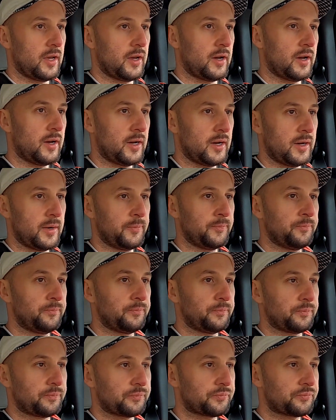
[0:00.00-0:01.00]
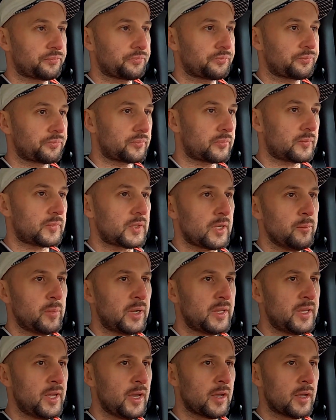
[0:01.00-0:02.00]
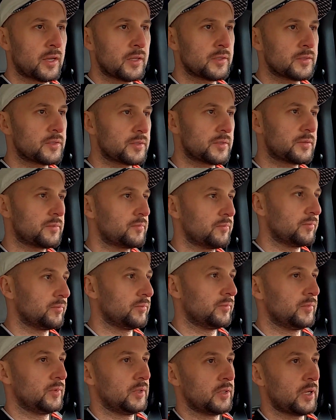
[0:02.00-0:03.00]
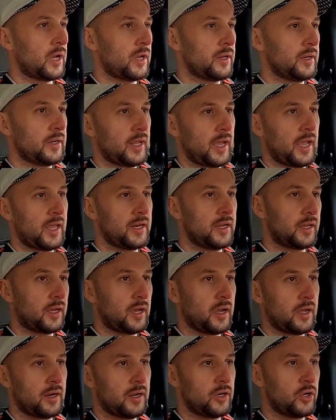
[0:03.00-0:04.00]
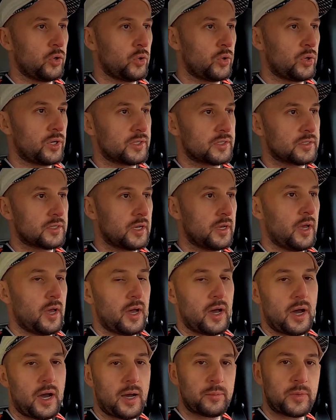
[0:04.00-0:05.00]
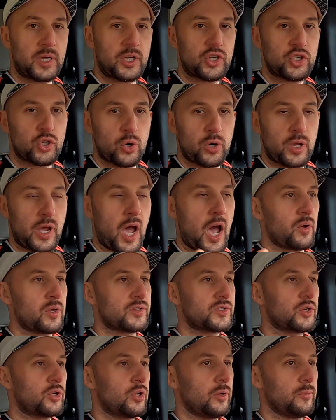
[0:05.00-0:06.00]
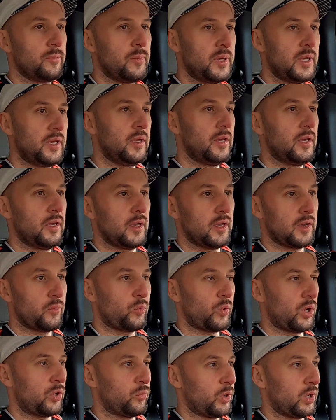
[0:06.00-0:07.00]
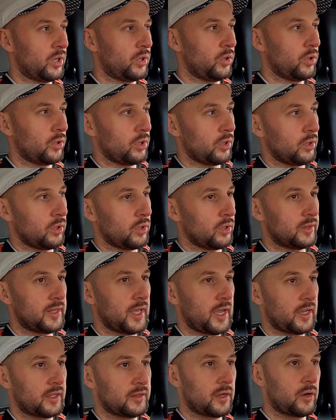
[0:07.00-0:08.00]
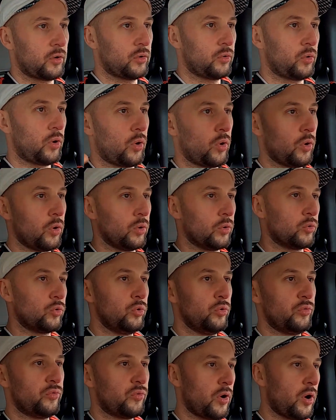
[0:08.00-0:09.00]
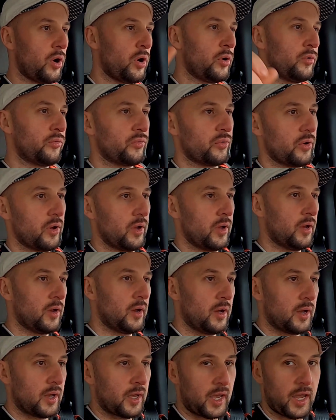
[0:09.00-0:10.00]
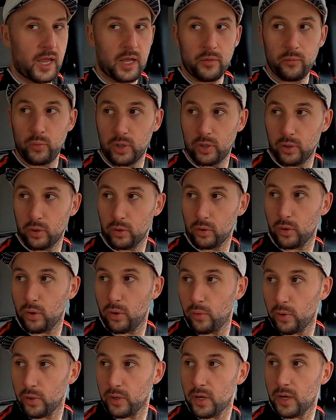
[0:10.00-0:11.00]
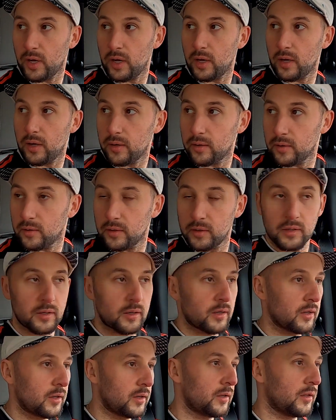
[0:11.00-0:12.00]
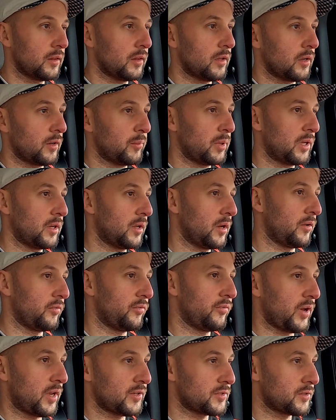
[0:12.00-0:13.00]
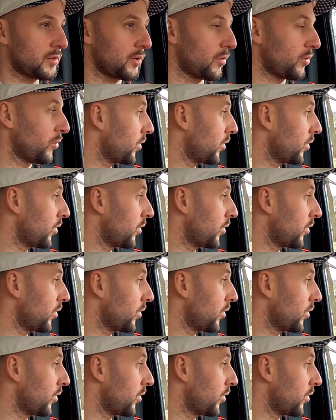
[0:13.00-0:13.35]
But yeah, it's not any kind of noise. I'm not sure how it's gonna be when we're gonna take the whole roof off and we're gonna go on a little bit of faster